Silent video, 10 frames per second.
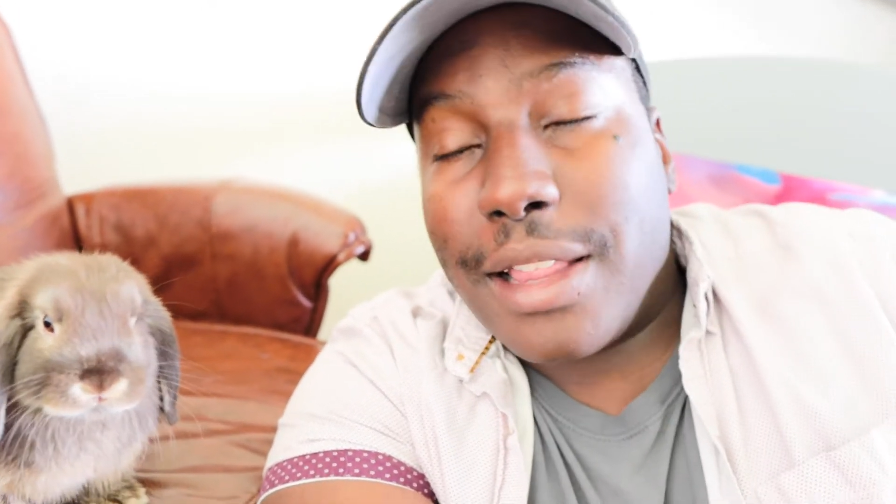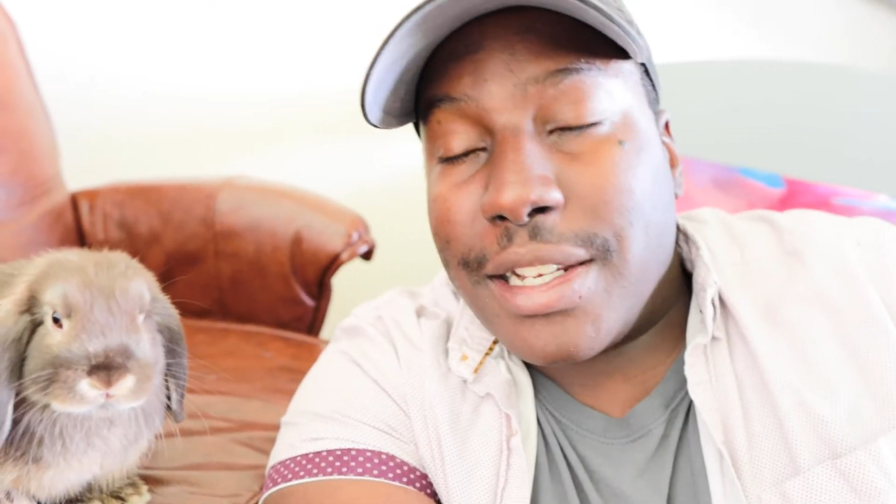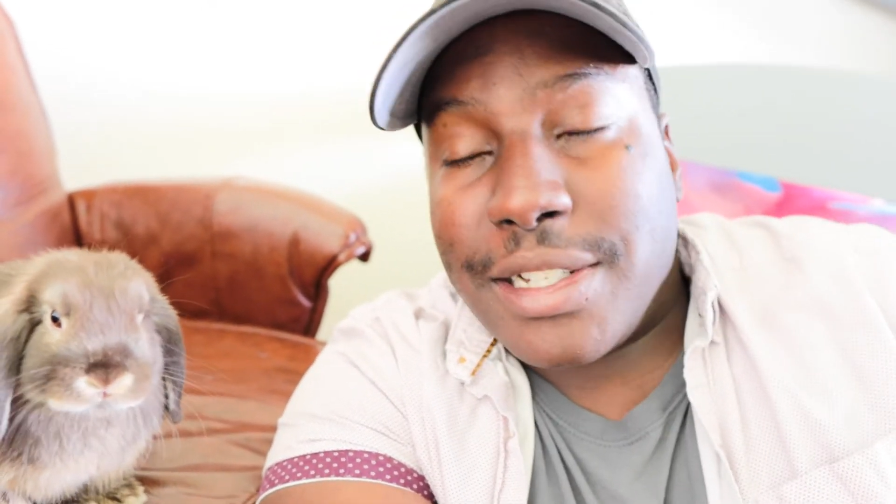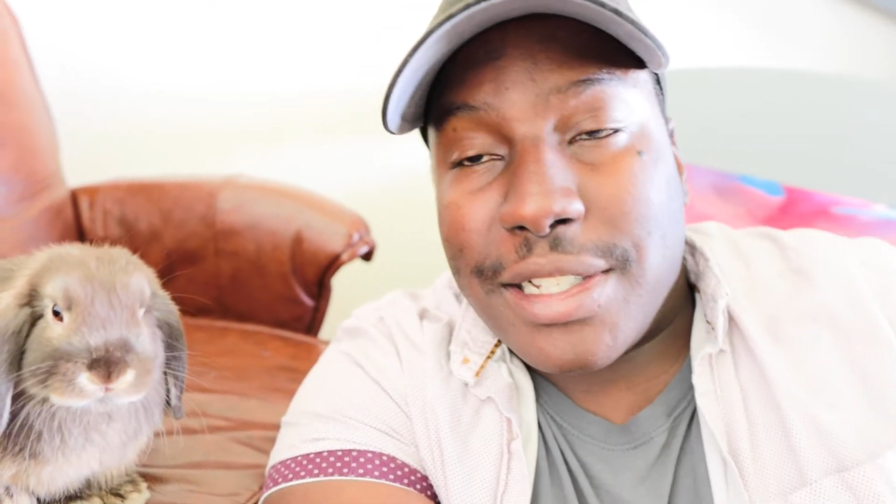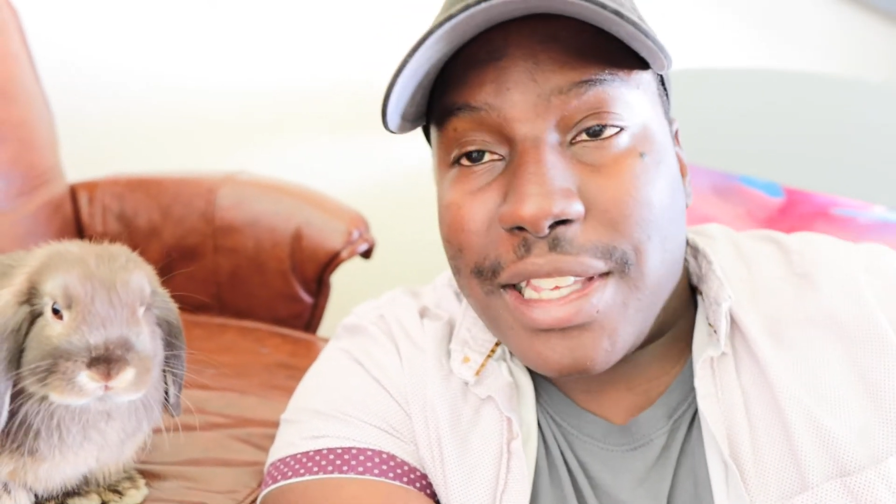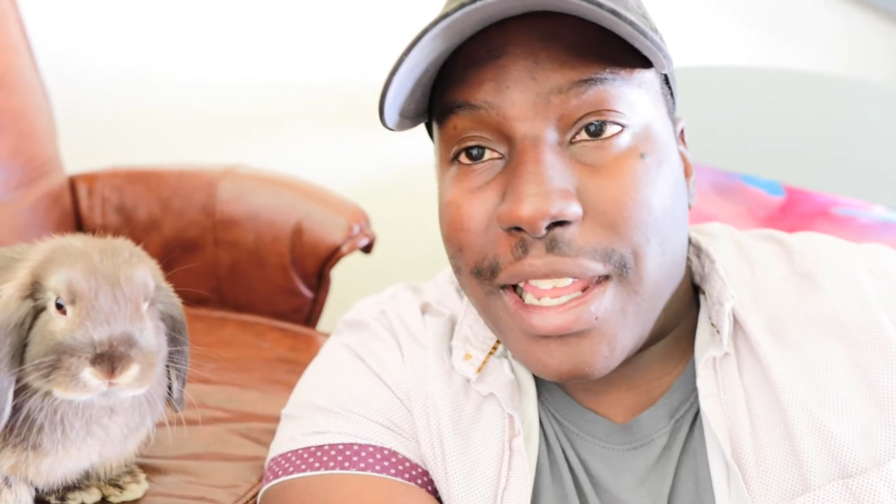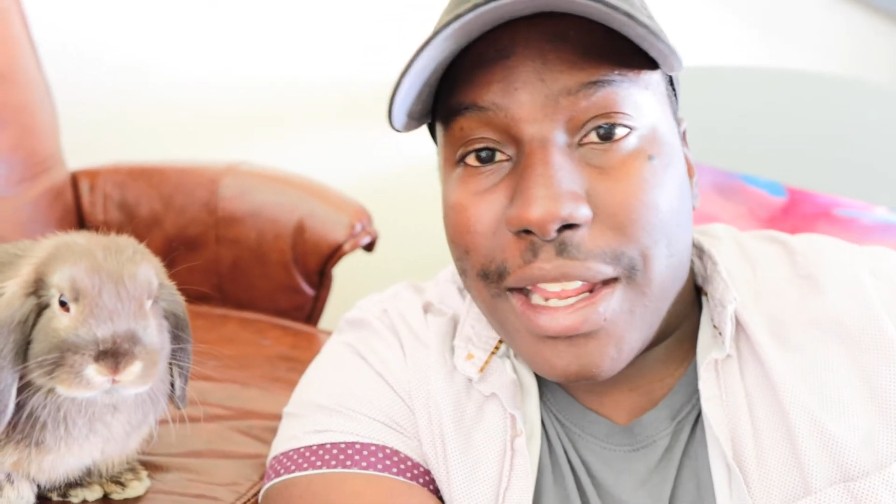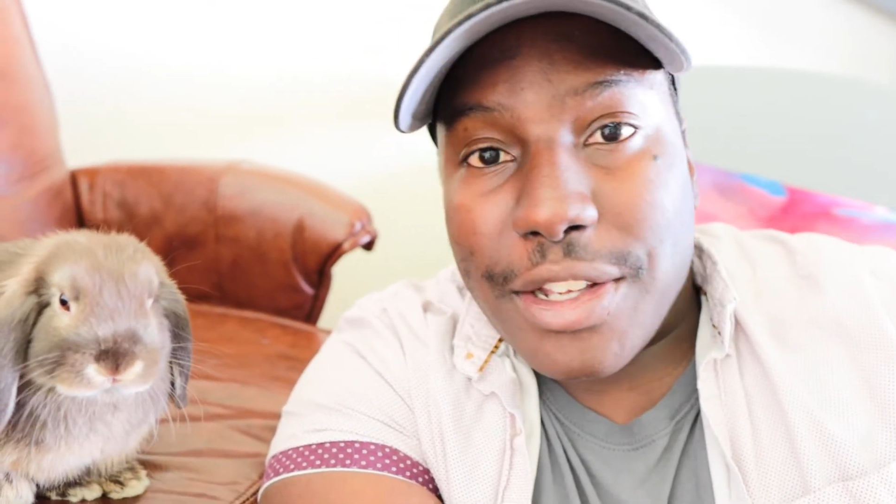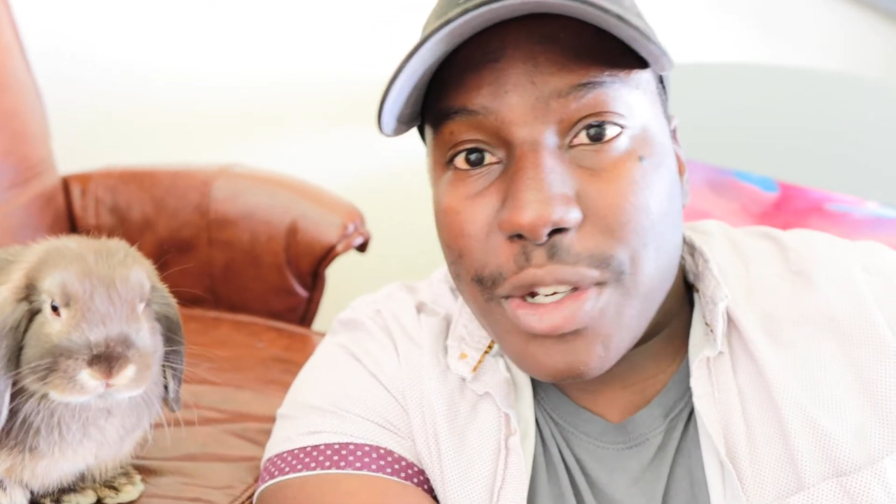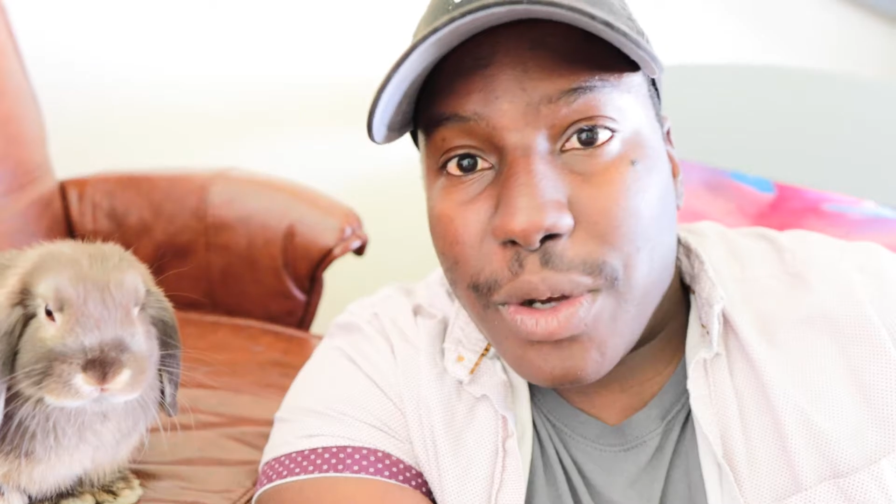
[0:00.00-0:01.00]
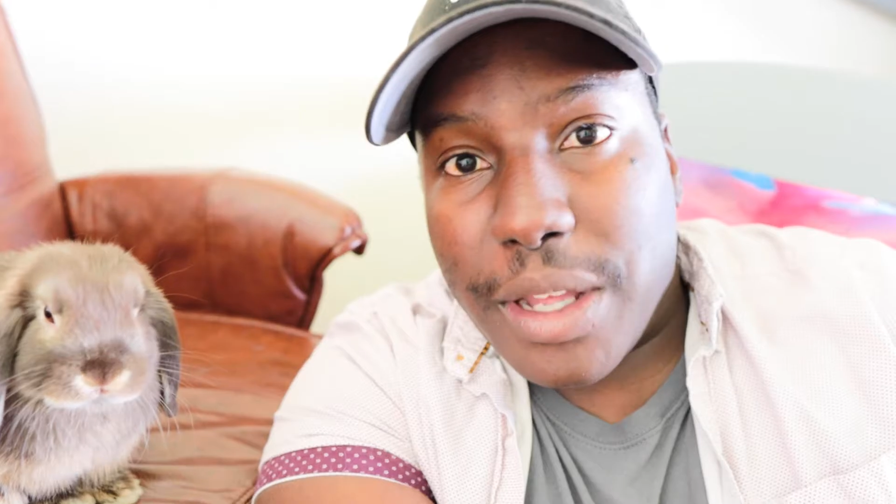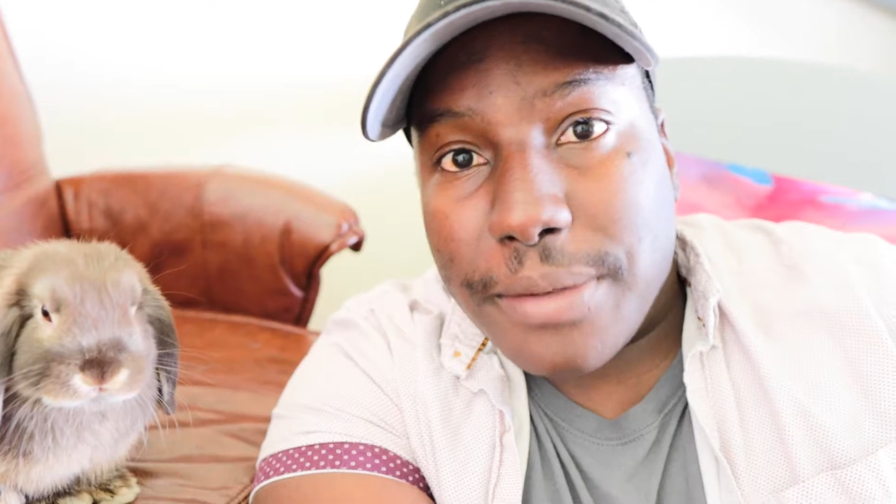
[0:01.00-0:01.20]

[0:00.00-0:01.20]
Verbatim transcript: Let's just get into